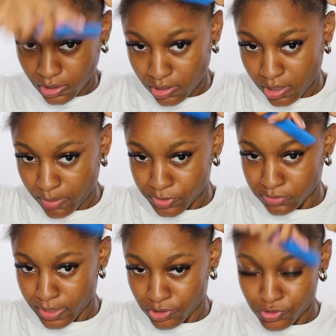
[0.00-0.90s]
and I'm just
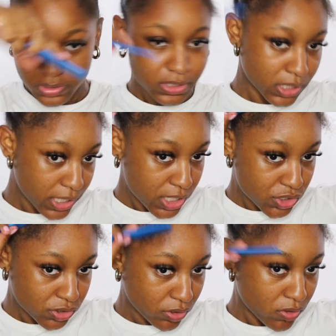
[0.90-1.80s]
making sure that the
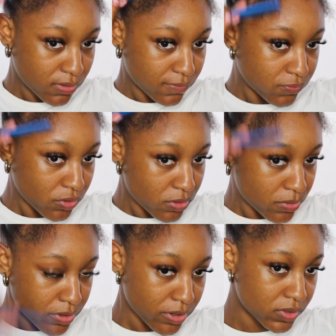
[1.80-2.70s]
edges are going
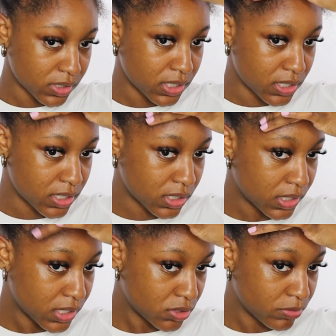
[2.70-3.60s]
forward and
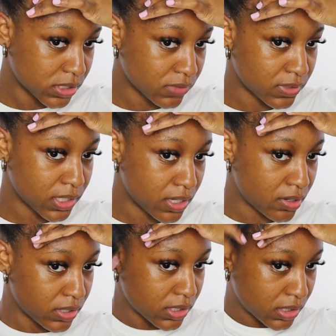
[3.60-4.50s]
that the rest of the
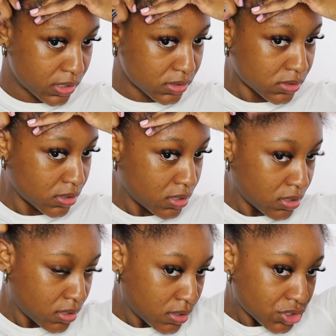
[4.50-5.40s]
hair is
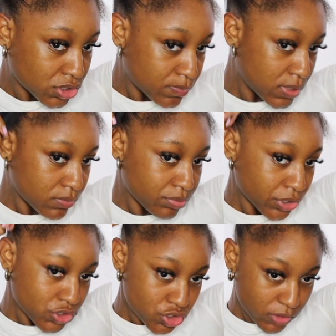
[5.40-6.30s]
just being
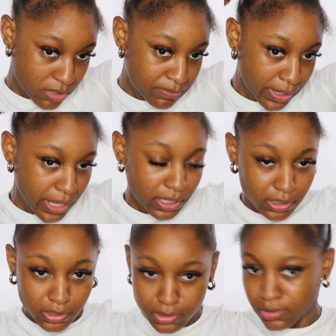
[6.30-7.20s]
brushed straight back.
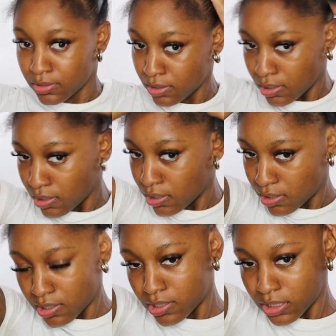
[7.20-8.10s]

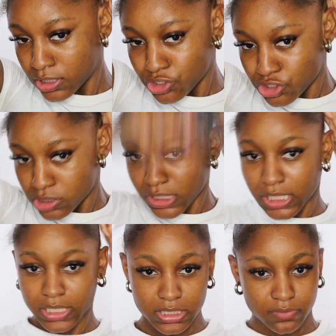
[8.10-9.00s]
And this is just
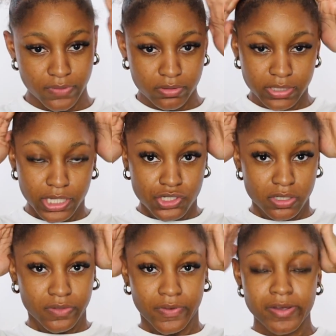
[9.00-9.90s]
kind of like the
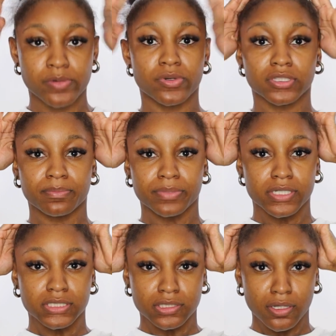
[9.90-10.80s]
foundation of how I want the
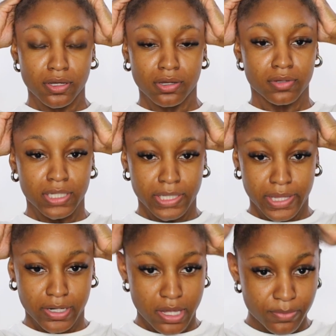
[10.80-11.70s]
bun to go.
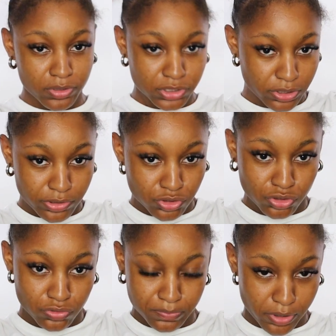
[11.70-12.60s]
And now I'm going to start
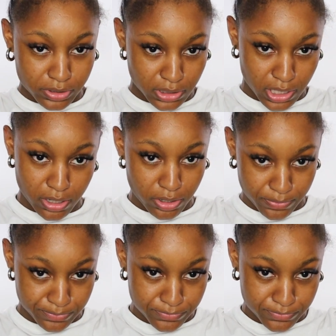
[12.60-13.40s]
to part the hair.